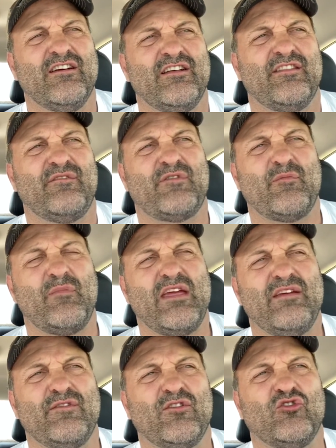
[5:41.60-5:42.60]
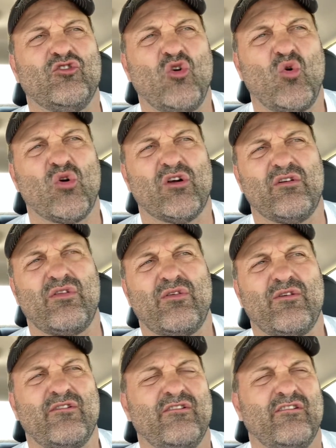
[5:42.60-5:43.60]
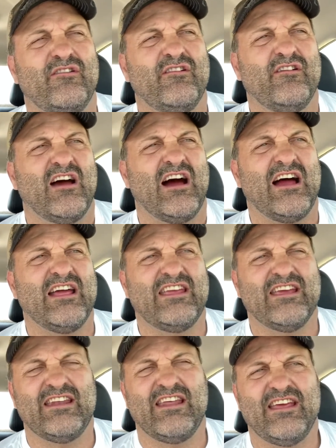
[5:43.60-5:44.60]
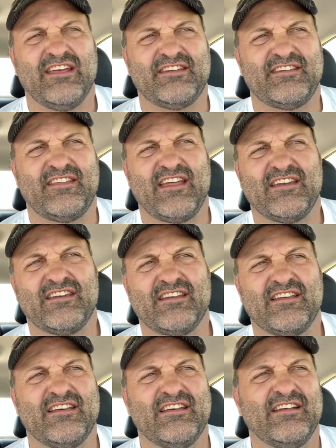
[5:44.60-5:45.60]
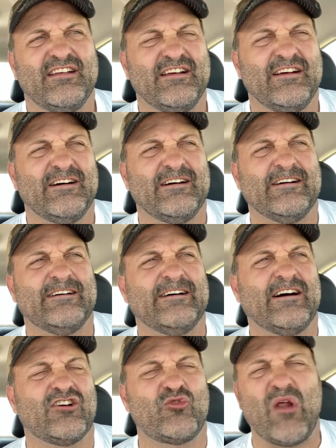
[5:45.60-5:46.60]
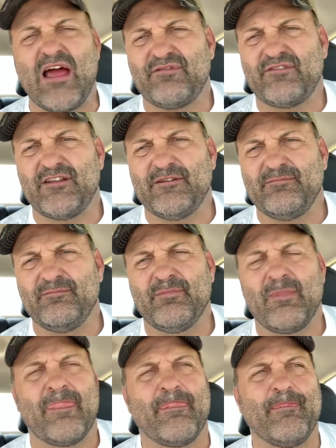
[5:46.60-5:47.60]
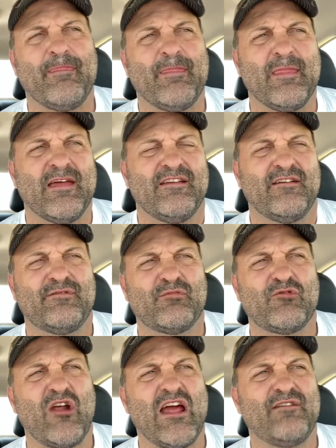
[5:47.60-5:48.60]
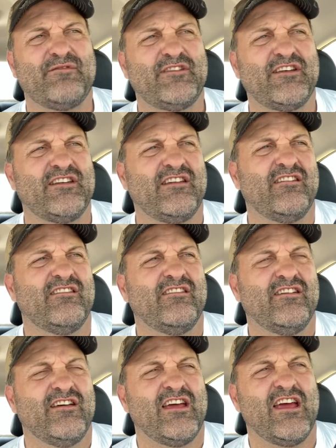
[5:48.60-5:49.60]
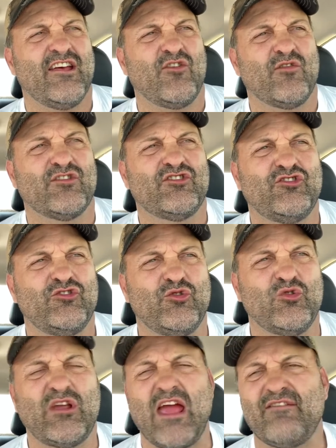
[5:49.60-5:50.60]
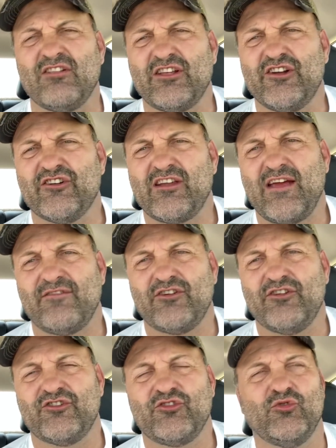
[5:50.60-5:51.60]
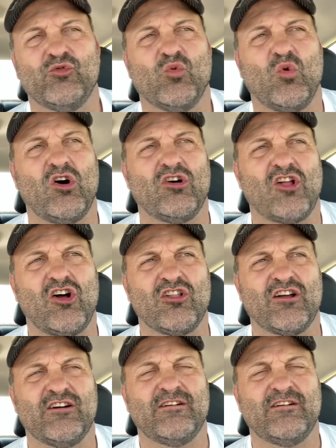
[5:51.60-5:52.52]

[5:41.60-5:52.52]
Then from Mayville north, I can hit then Grafton. From Grafton, head over to Cavalier, and Cavalier to Walhalla,